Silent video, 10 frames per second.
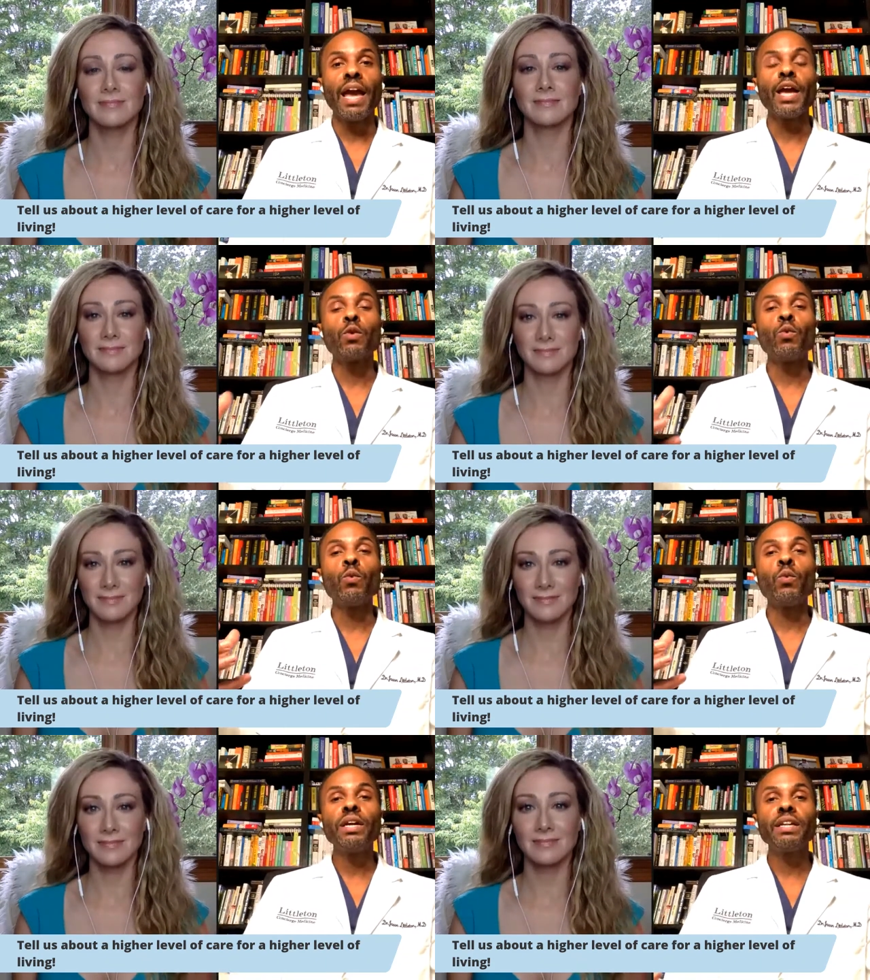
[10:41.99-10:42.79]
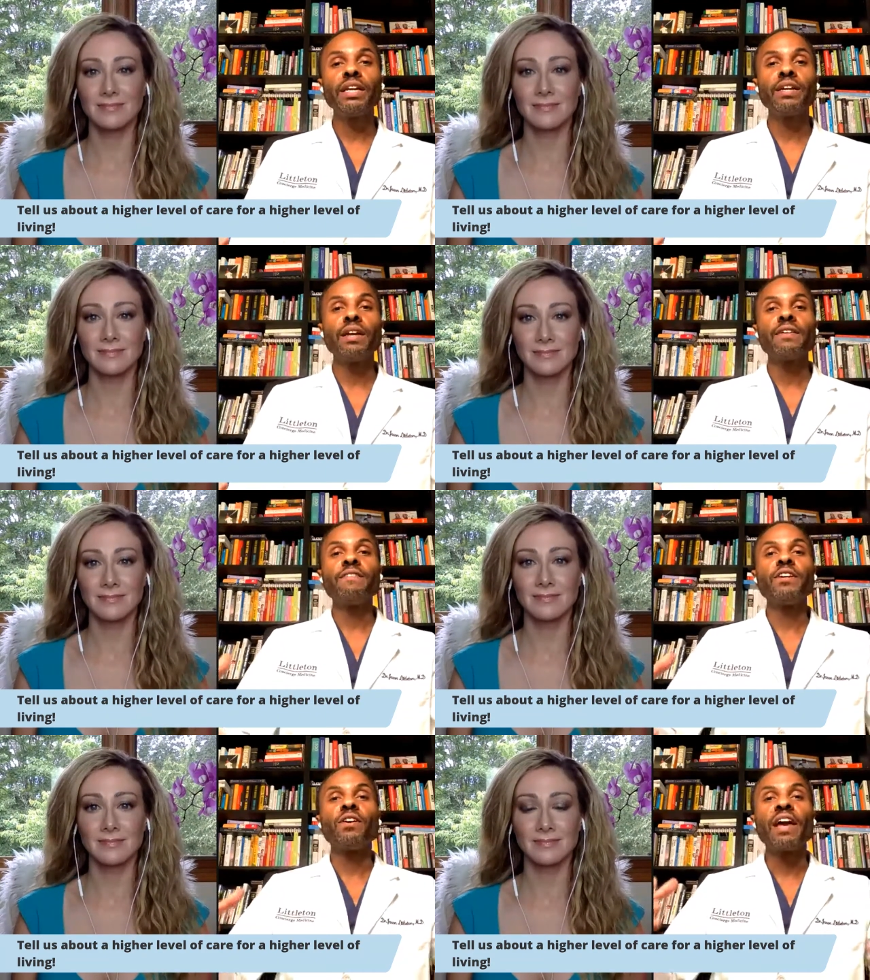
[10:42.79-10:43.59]
Speaker 1: and really
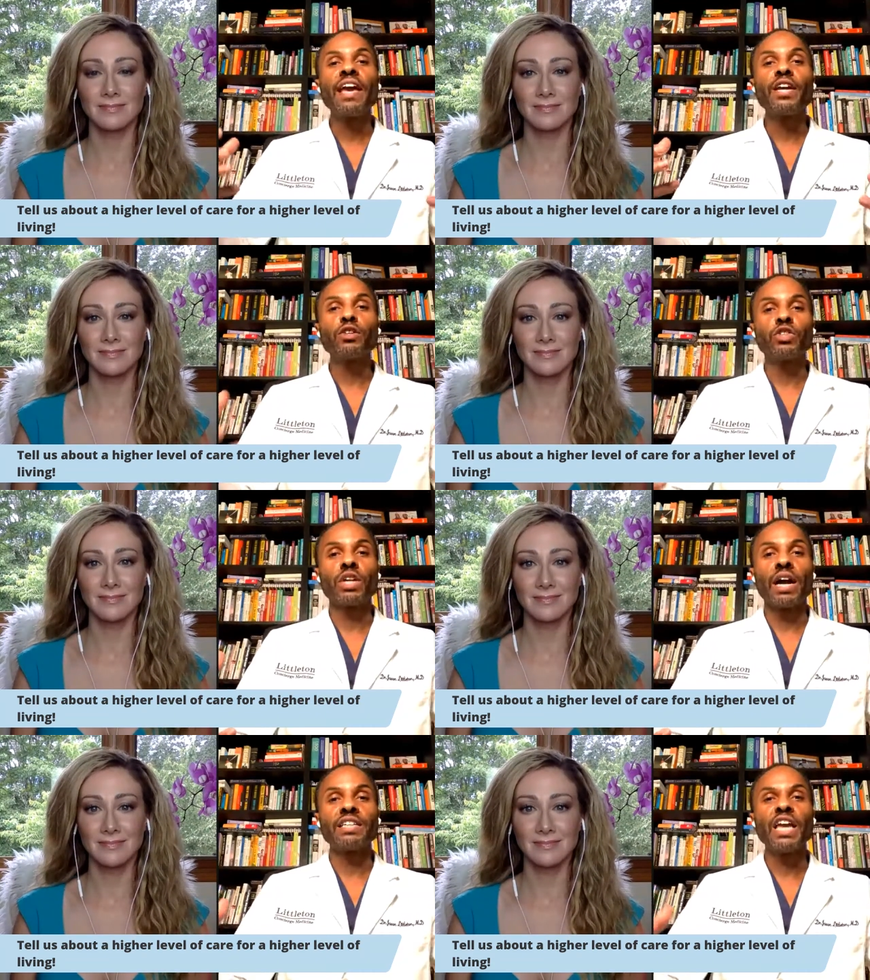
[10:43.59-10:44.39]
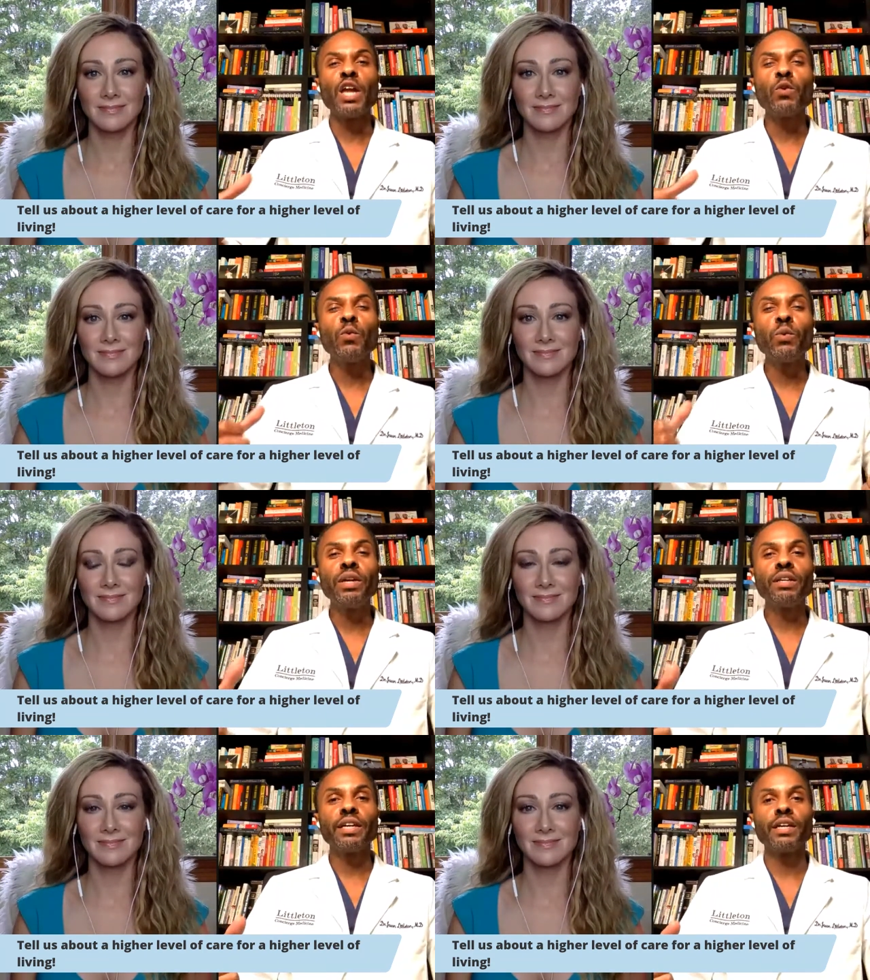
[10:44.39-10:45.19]
feel energized and
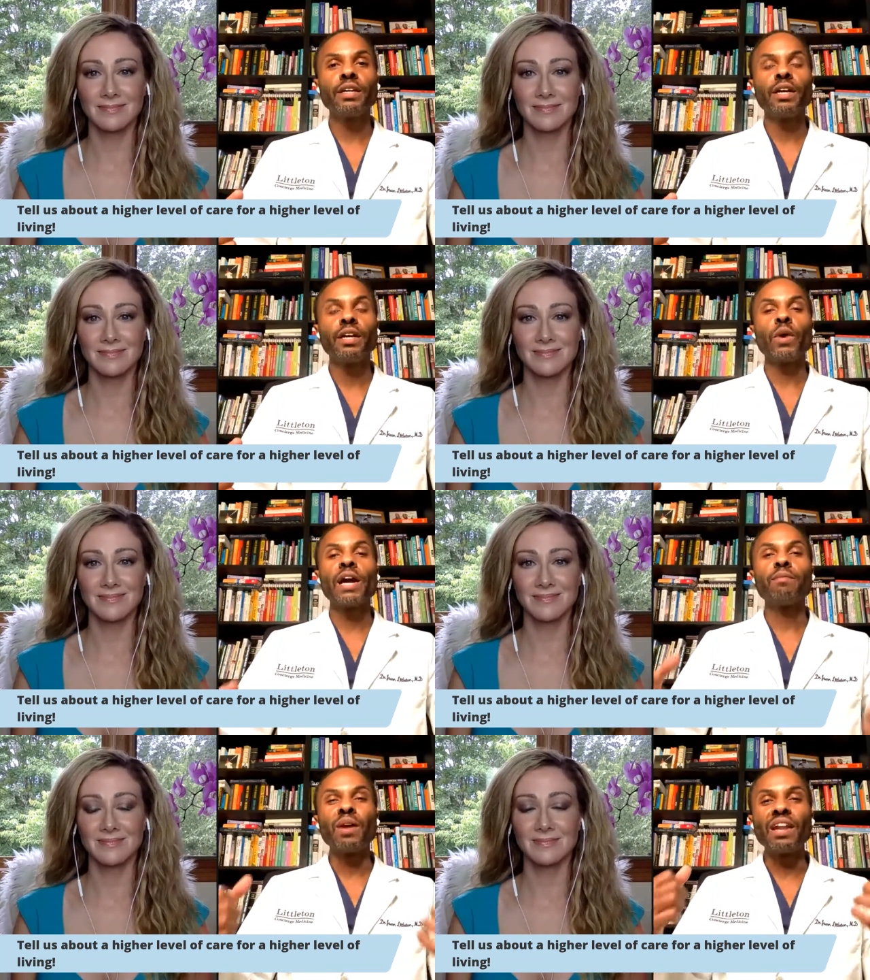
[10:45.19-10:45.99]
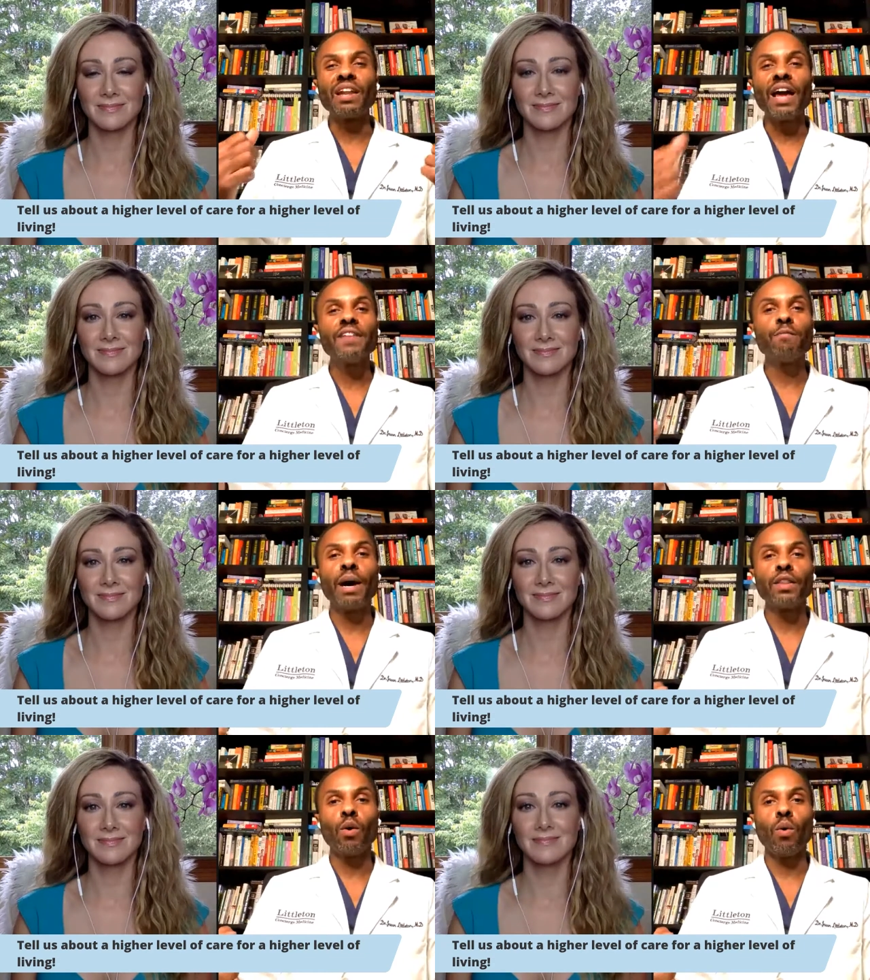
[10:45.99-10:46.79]
really grab life
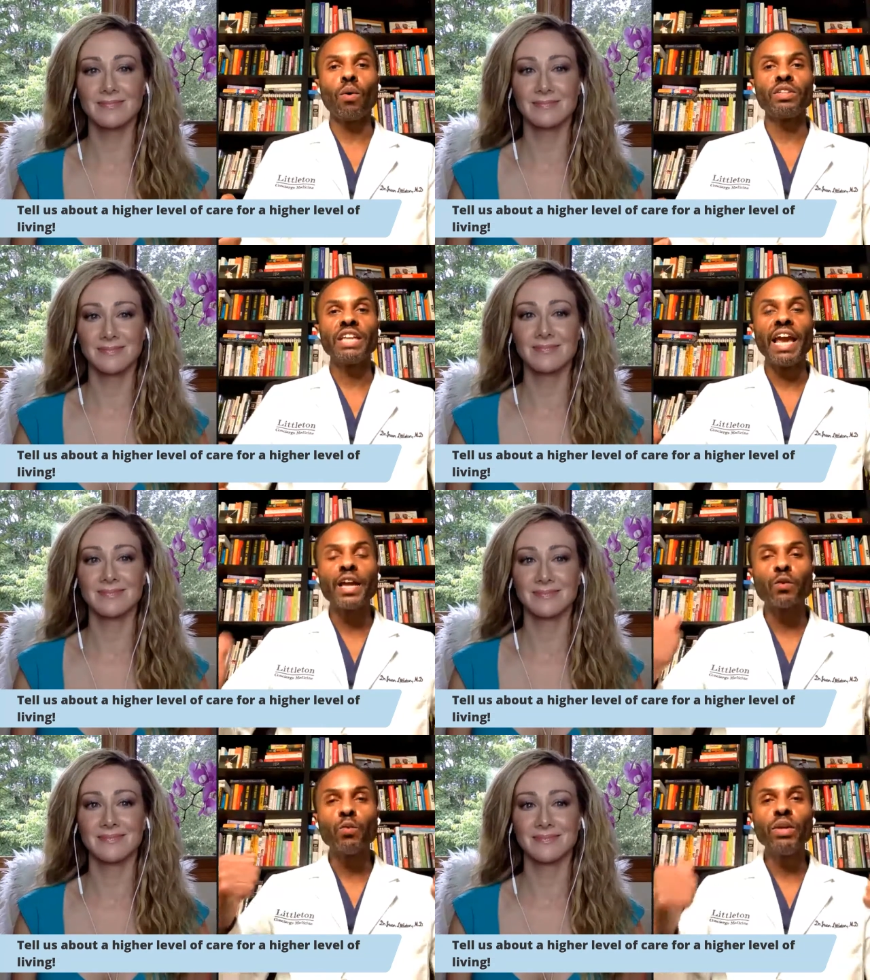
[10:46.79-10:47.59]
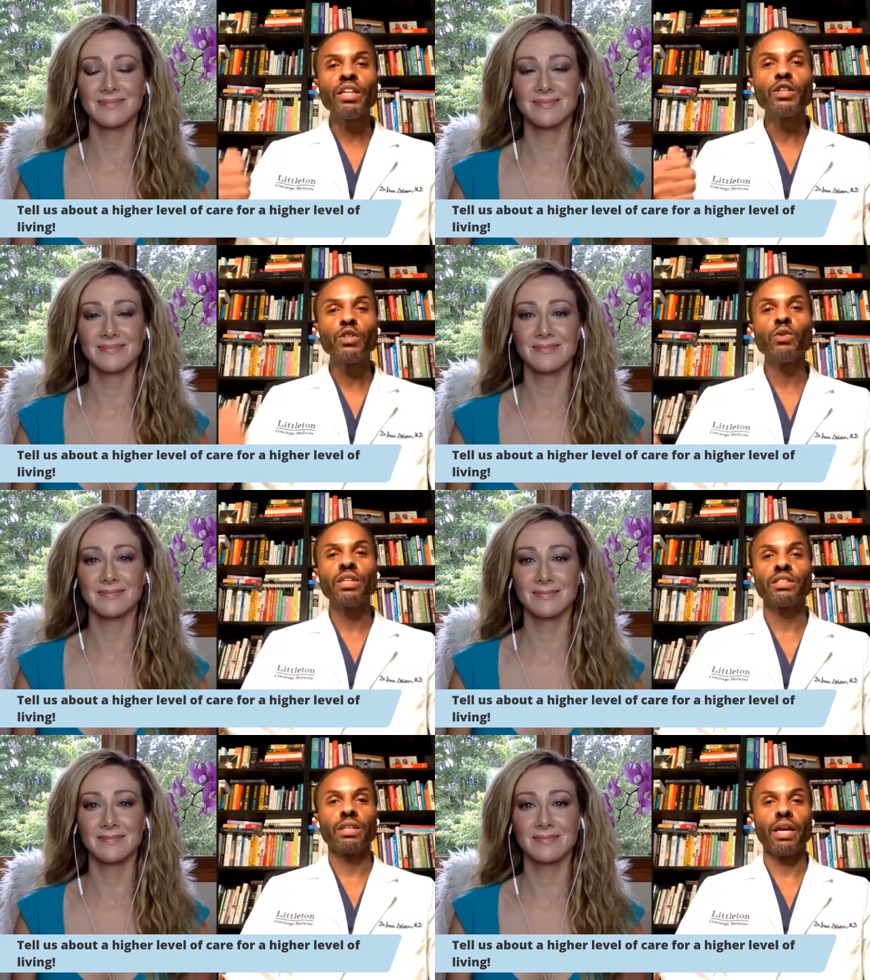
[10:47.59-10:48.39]
by the horns and really
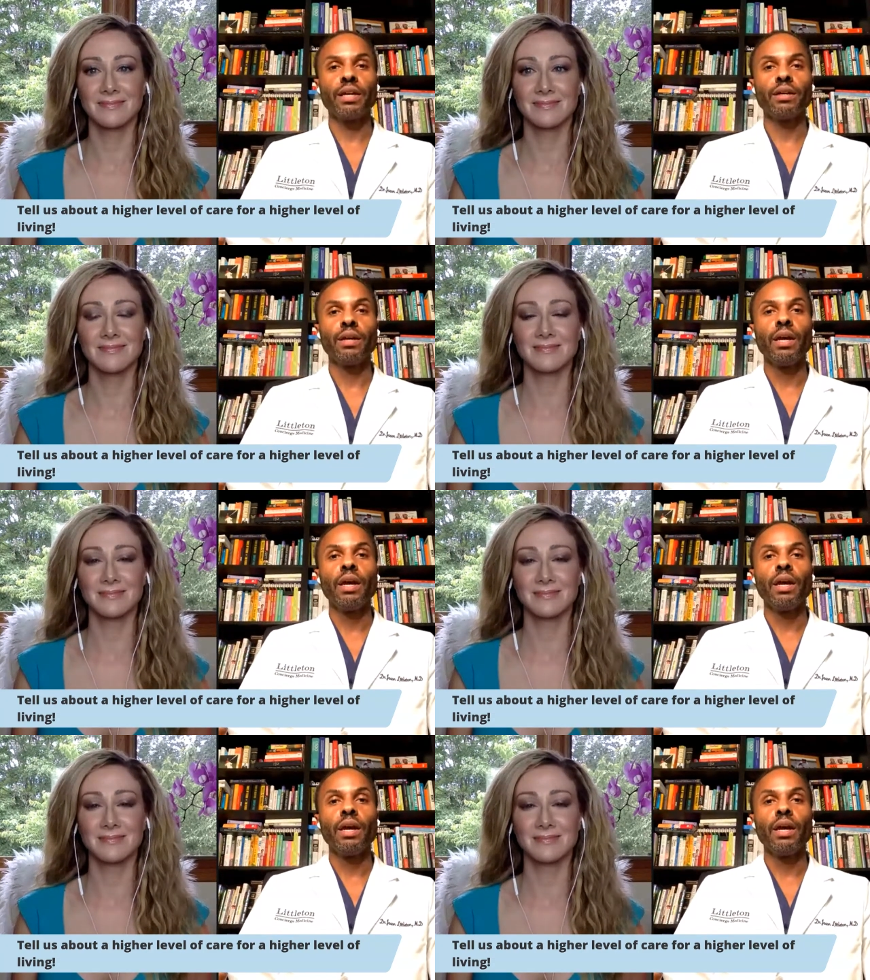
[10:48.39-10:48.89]
do this thing.